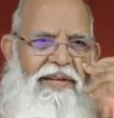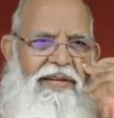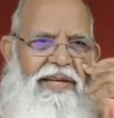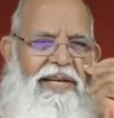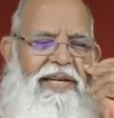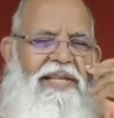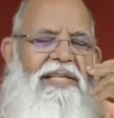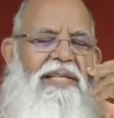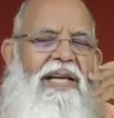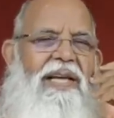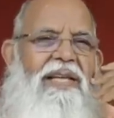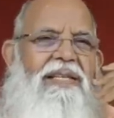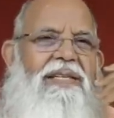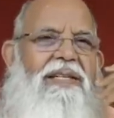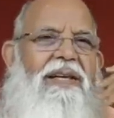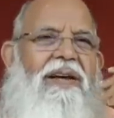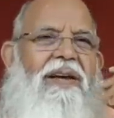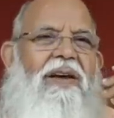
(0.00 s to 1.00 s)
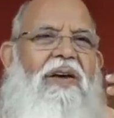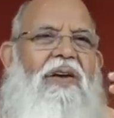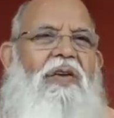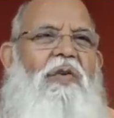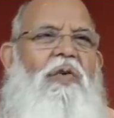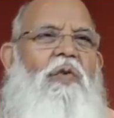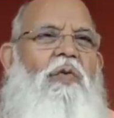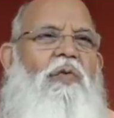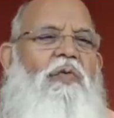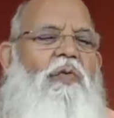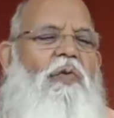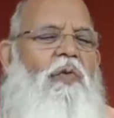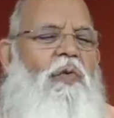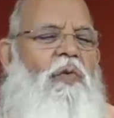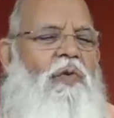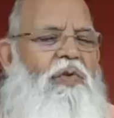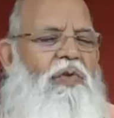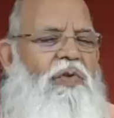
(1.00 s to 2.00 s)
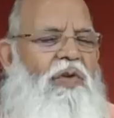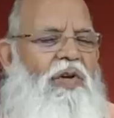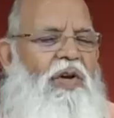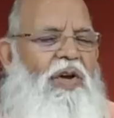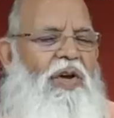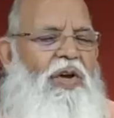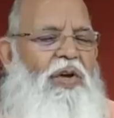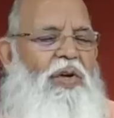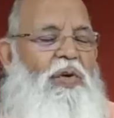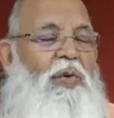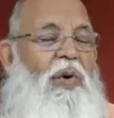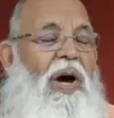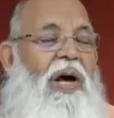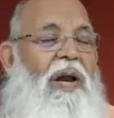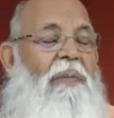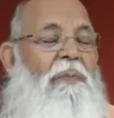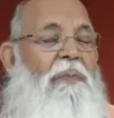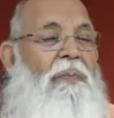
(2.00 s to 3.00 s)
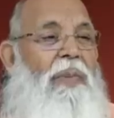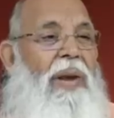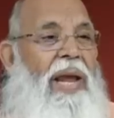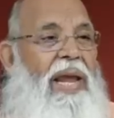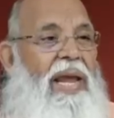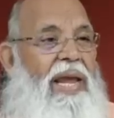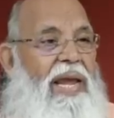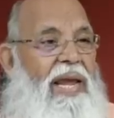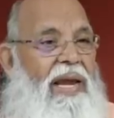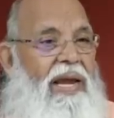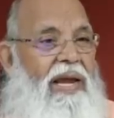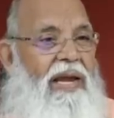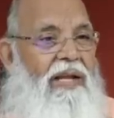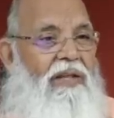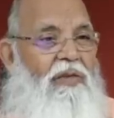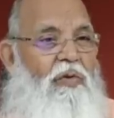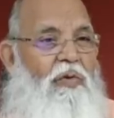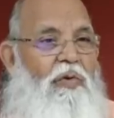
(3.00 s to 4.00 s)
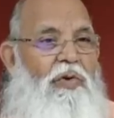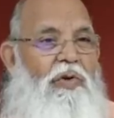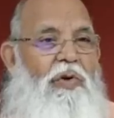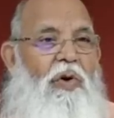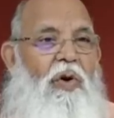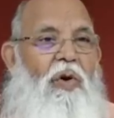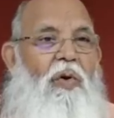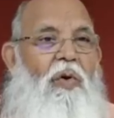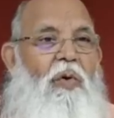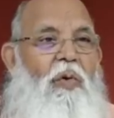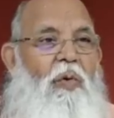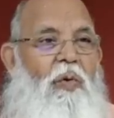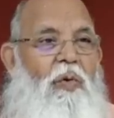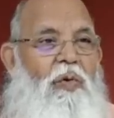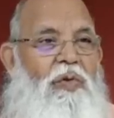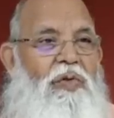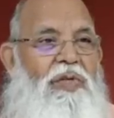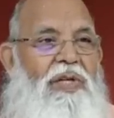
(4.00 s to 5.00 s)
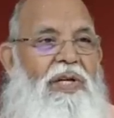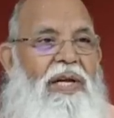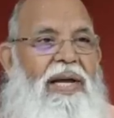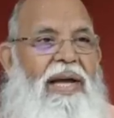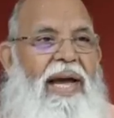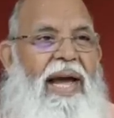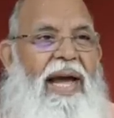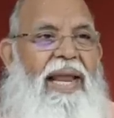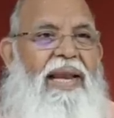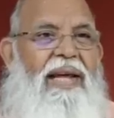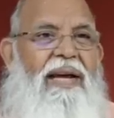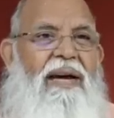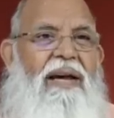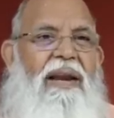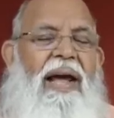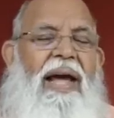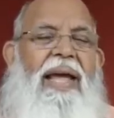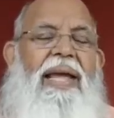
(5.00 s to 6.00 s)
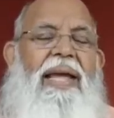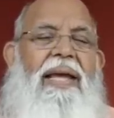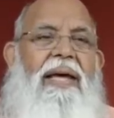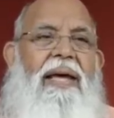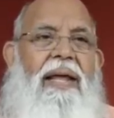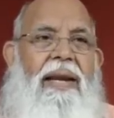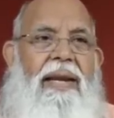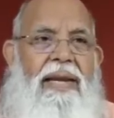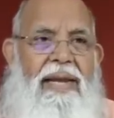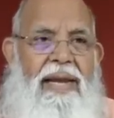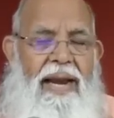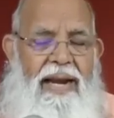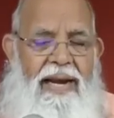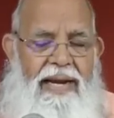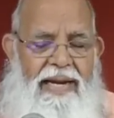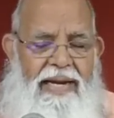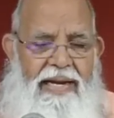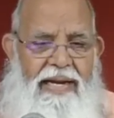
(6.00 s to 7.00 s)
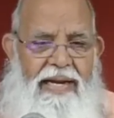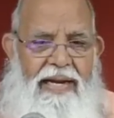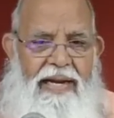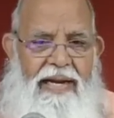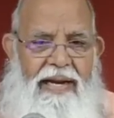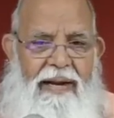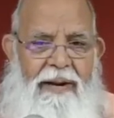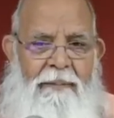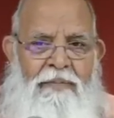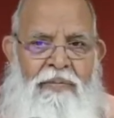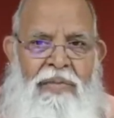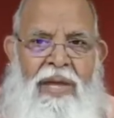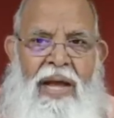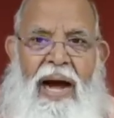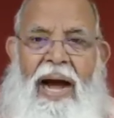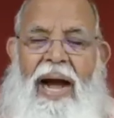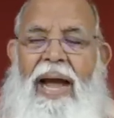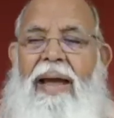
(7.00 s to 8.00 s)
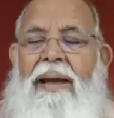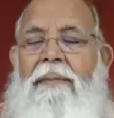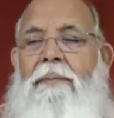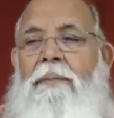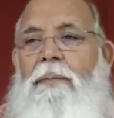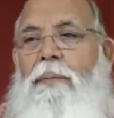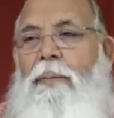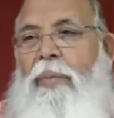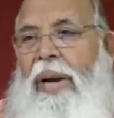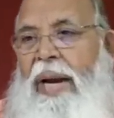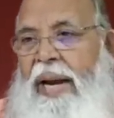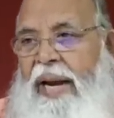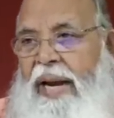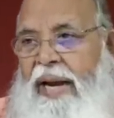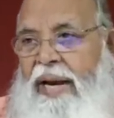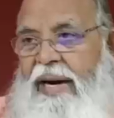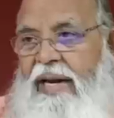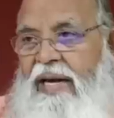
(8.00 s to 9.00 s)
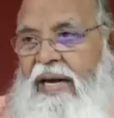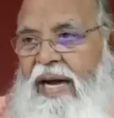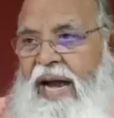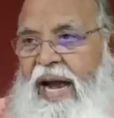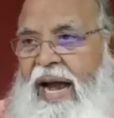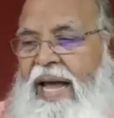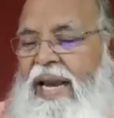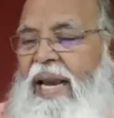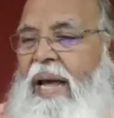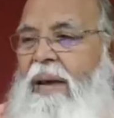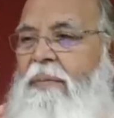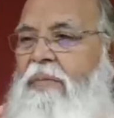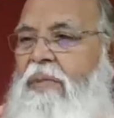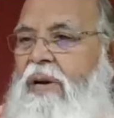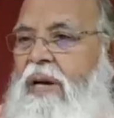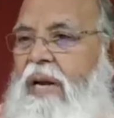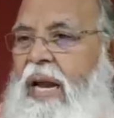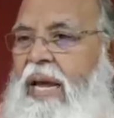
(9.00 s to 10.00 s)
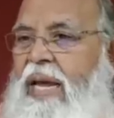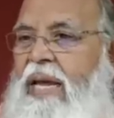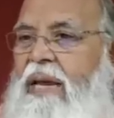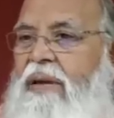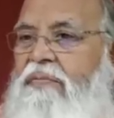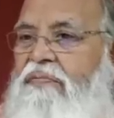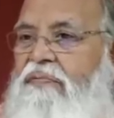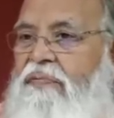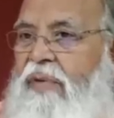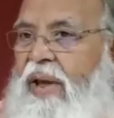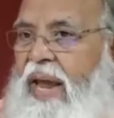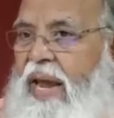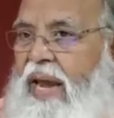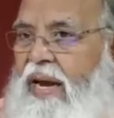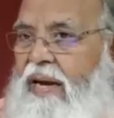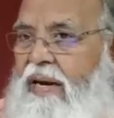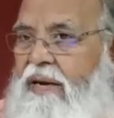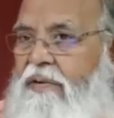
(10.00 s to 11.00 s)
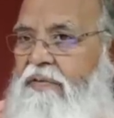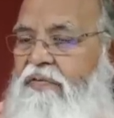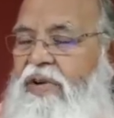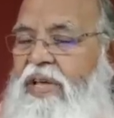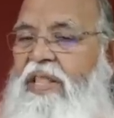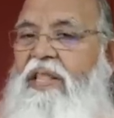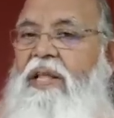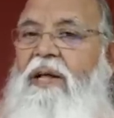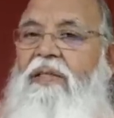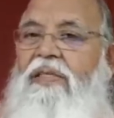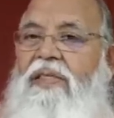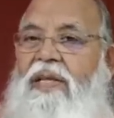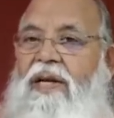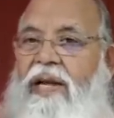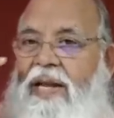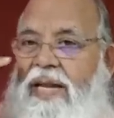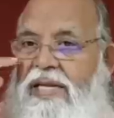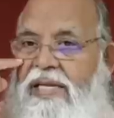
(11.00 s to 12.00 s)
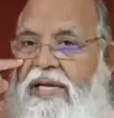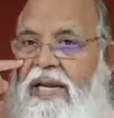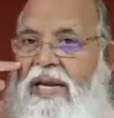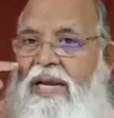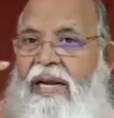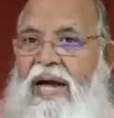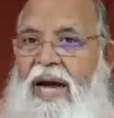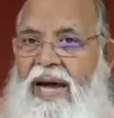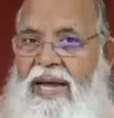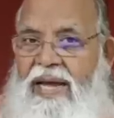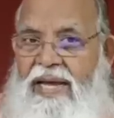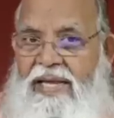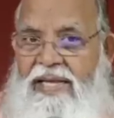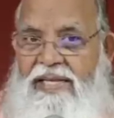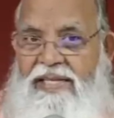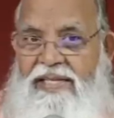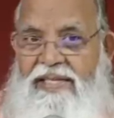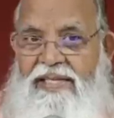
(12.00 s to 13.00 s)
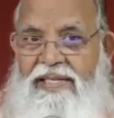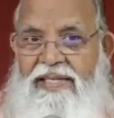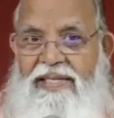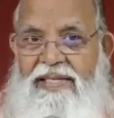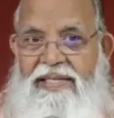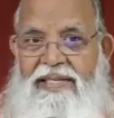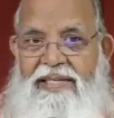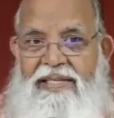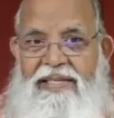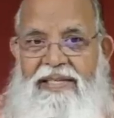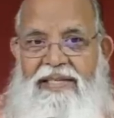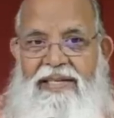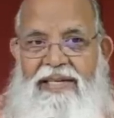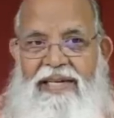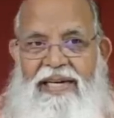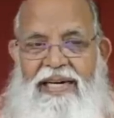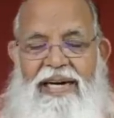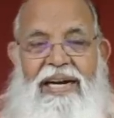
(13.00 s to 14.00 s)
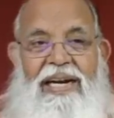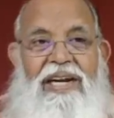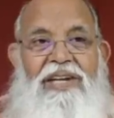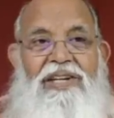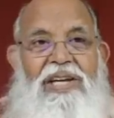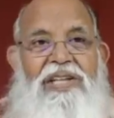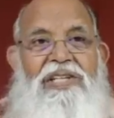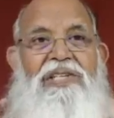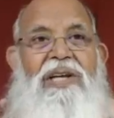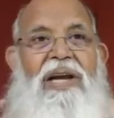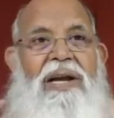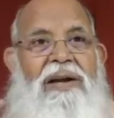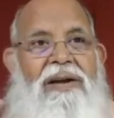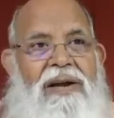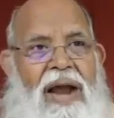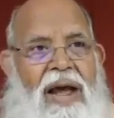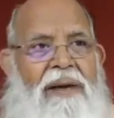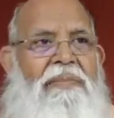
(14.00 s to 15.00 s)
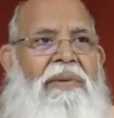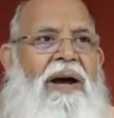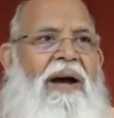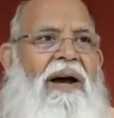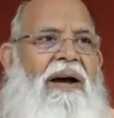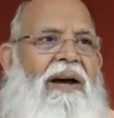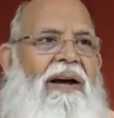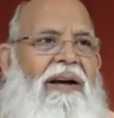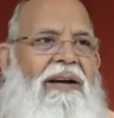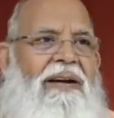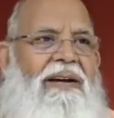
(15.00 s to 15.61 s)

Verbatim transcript: He says, You fools, you are paying through your nose and crying really. I am paid and I am crying fake with the glycerin eyes. It is just a drama,